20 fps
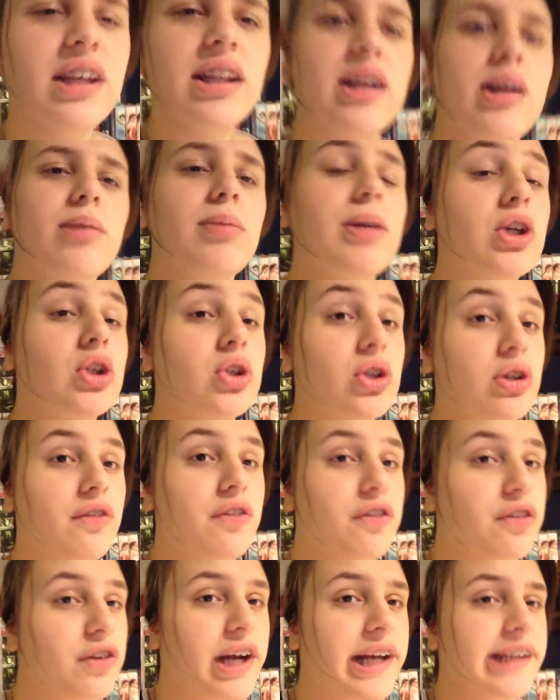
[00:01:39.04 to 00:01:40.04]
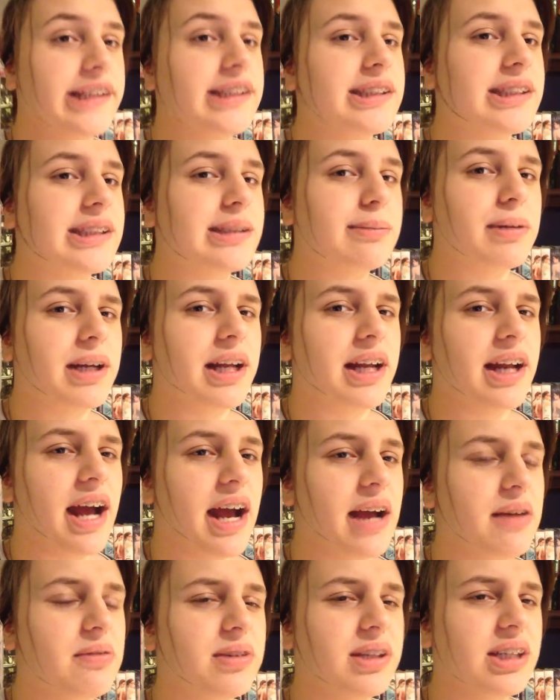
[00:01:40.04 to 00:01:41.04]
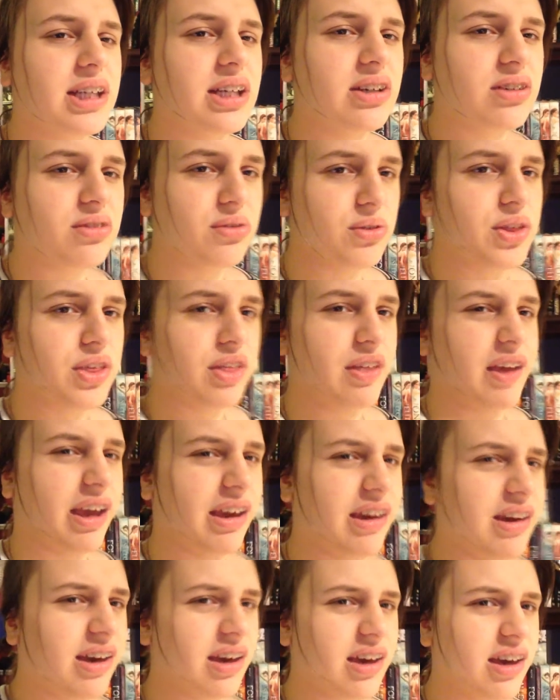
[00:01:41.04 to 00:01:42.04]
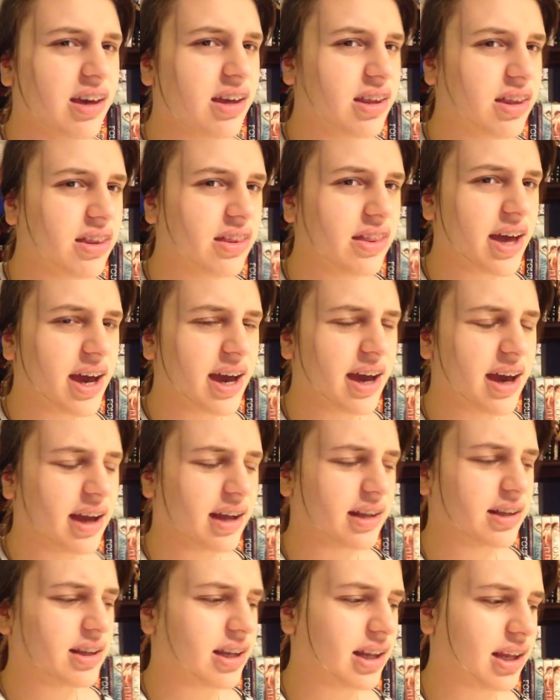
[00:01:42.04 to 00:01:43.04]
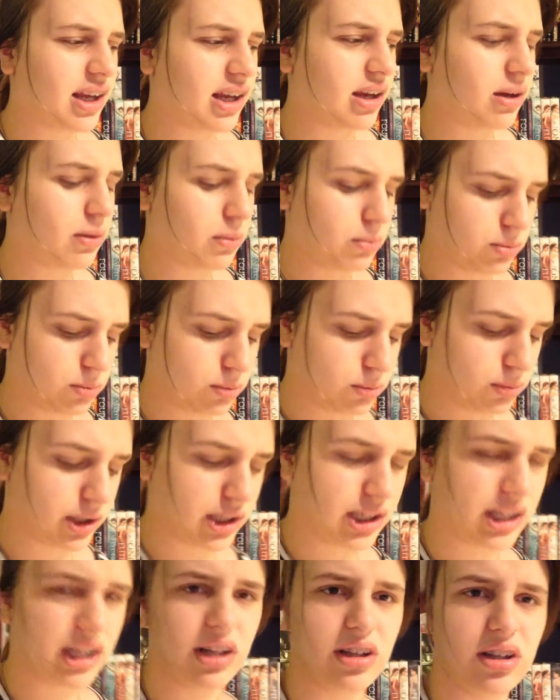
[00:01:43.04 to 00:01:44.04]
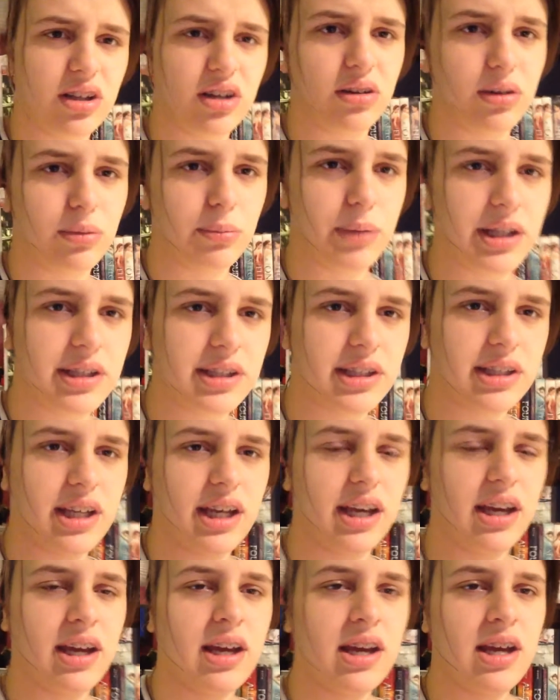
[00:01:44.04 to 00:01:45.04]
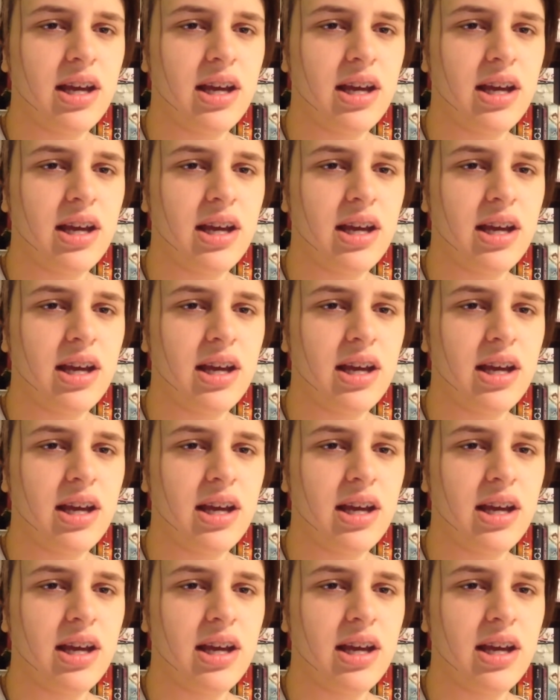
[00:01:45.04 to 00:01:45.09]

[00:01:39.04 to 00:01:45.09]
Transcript: like they'd be good friends, but I really don't think that they would get along romantically.